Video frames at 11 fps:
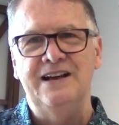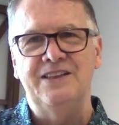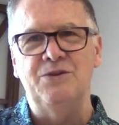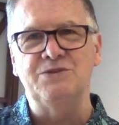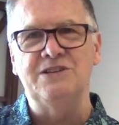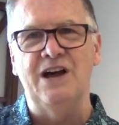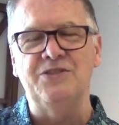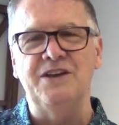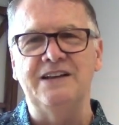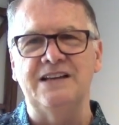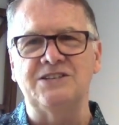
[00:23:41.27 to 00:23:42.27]
There was
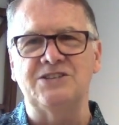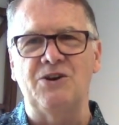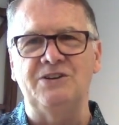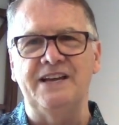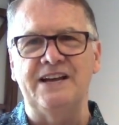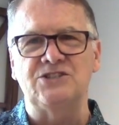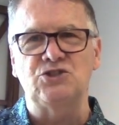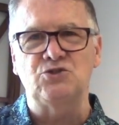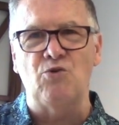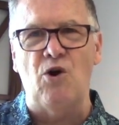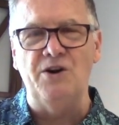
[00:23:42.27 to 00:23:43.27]
nothing necessarily
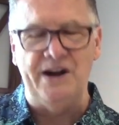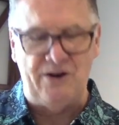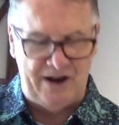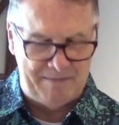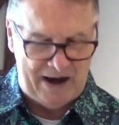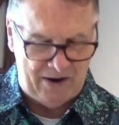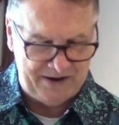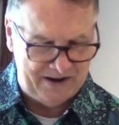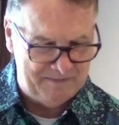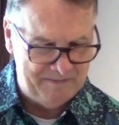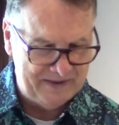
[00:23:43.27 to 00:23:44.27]
extraordinary about
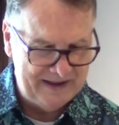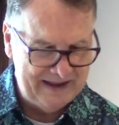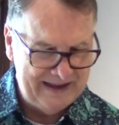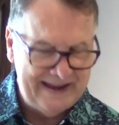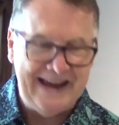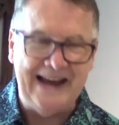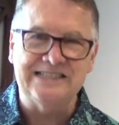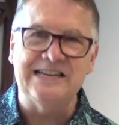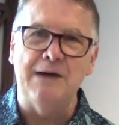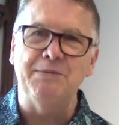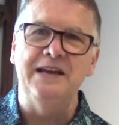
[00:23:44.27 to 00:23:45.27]
him,
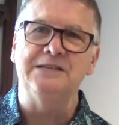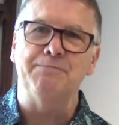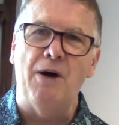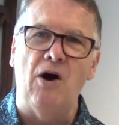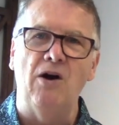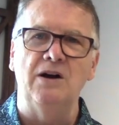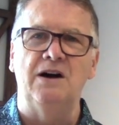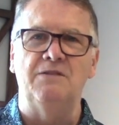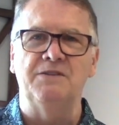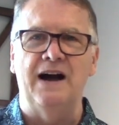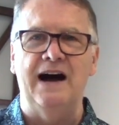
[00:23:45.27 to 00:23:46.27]
except he's part
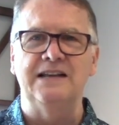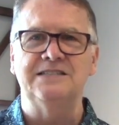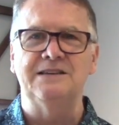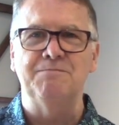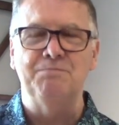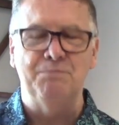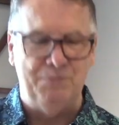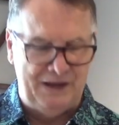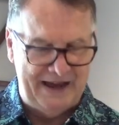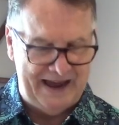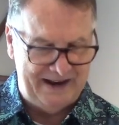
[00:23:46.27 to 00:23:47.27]
of God's
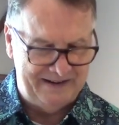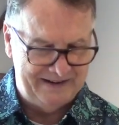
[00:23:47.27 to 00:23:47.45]
plan.